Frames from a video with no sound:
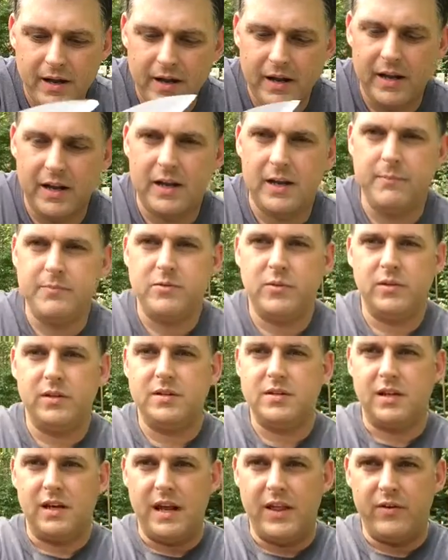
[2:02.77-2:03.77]
and it comes with
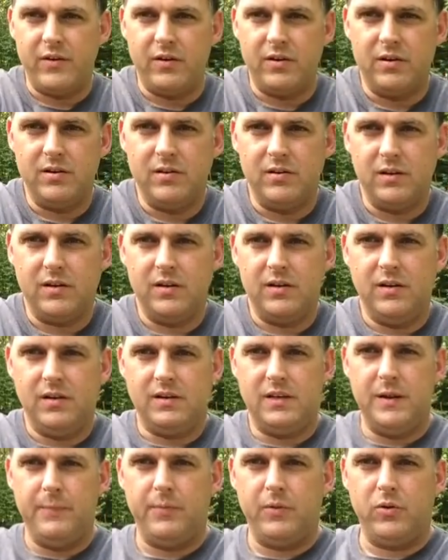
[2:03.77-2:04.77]
this leather,
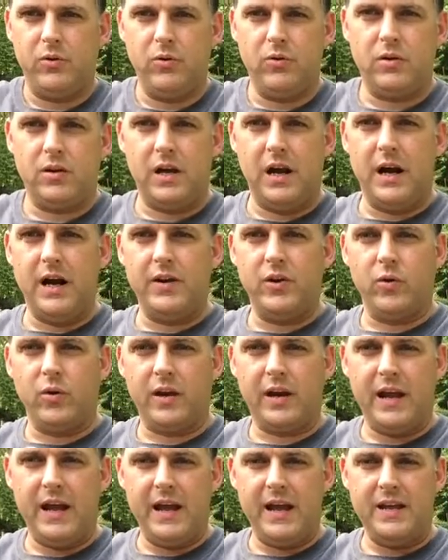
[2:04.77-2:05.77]
typical Condor
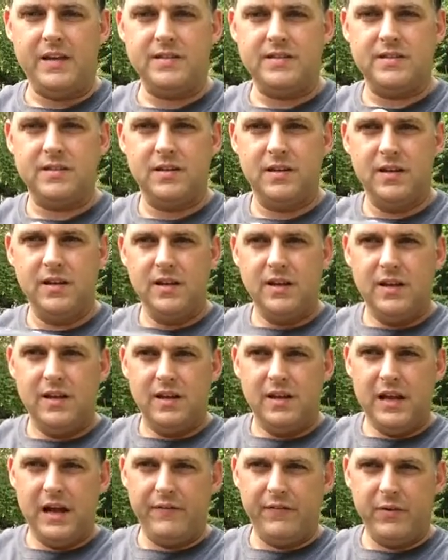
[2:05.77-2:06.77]
case.
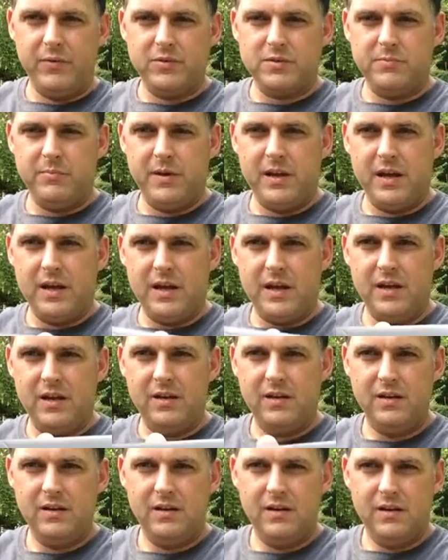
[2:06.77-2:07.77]
Now if it was me,
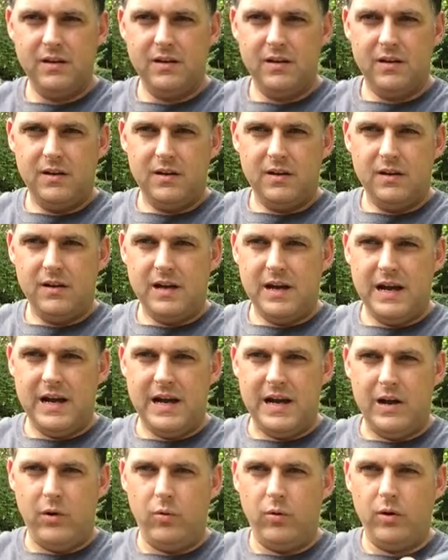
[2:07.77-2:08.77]

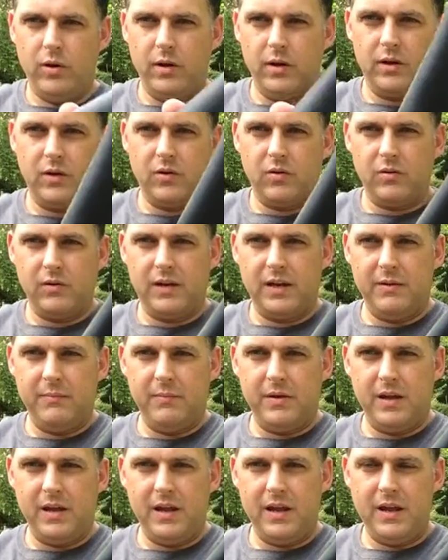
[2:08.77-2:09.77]
I would get
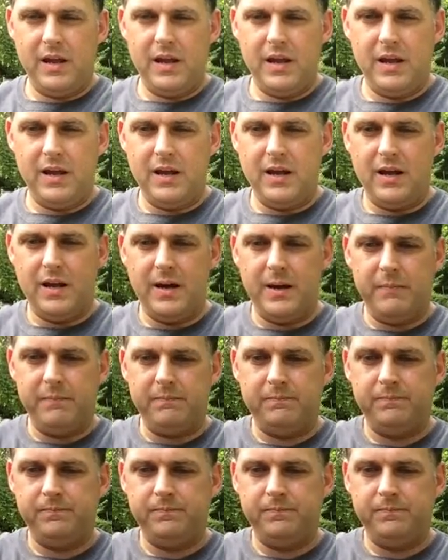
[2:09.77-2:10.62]
me a